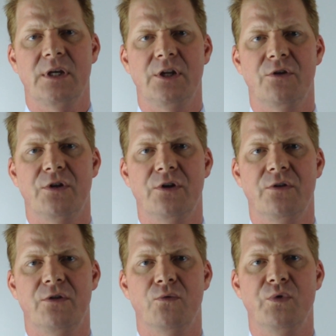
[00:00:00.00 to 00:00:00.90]
you know,
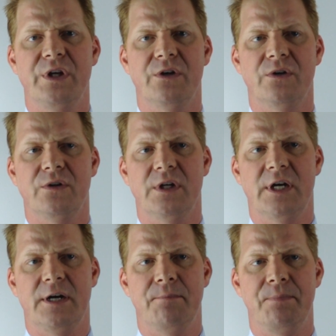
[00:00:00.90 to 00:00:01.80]
the real
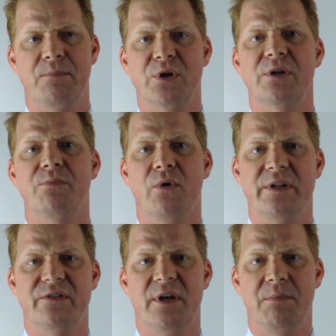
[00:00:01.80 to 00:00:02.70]
bullet
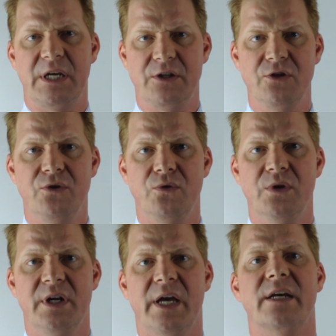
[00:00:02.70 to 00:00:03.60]
points that make you
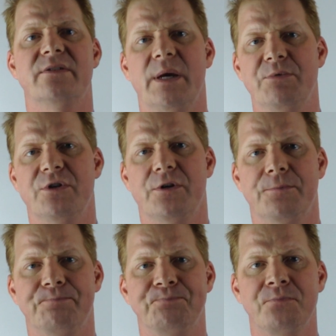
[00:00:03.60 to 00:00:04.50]
exceptional?
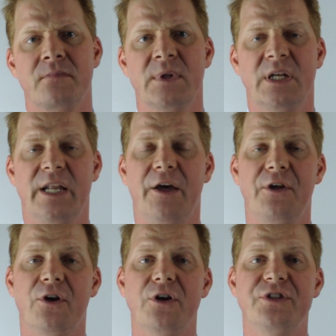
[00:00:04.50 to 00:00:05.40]
Now,
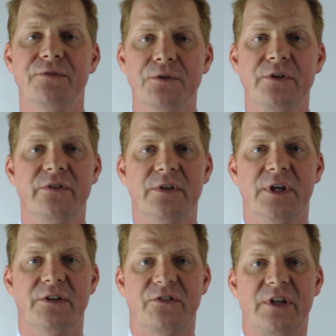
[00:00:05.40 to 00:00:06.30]
there are different
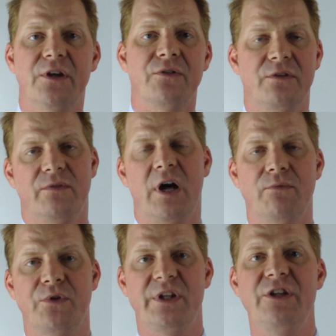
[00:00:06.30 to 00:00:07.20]
skills
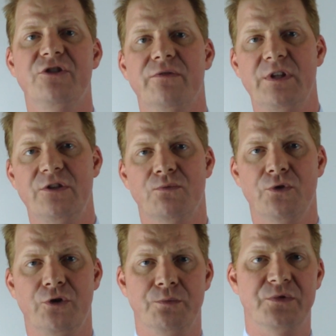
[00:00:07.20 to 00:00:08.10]
involved with each of these
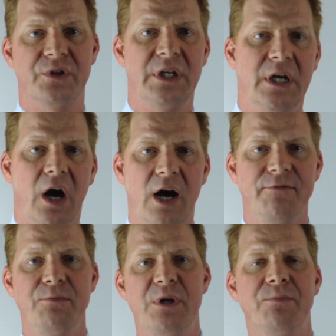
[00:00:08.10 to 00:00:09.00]
rooms.
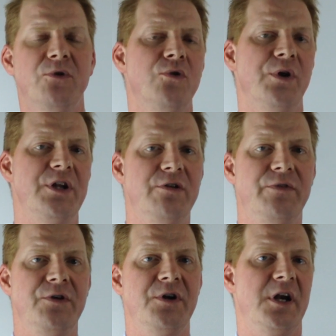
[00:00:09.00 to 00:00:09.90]
Often people who are
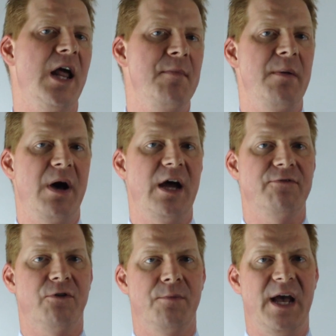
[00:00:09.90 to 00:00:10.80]
interviewed in an MMI
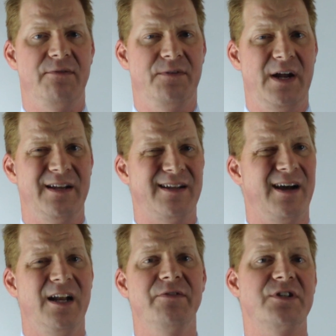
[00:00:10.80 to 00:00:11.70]
format find it
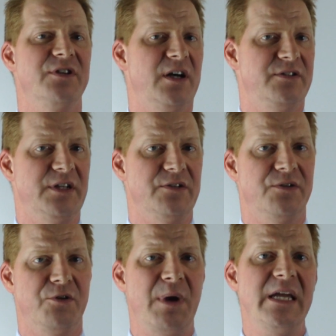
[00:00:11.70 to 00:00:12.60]
kind of exhausting, so
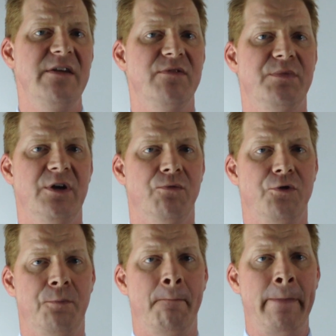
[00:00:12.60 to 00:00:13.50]
there may even be a
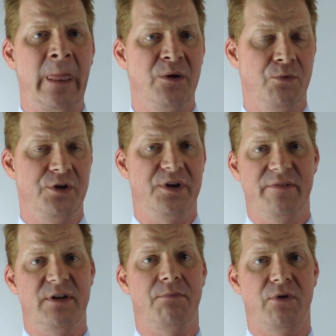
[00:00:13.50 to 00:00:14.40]
room where you're
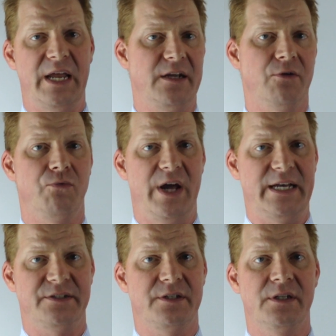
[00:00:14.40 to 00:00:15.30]
given a break, a
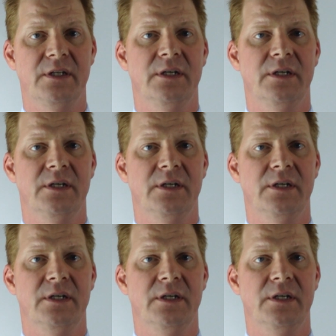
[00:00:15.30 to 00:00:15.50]
rest,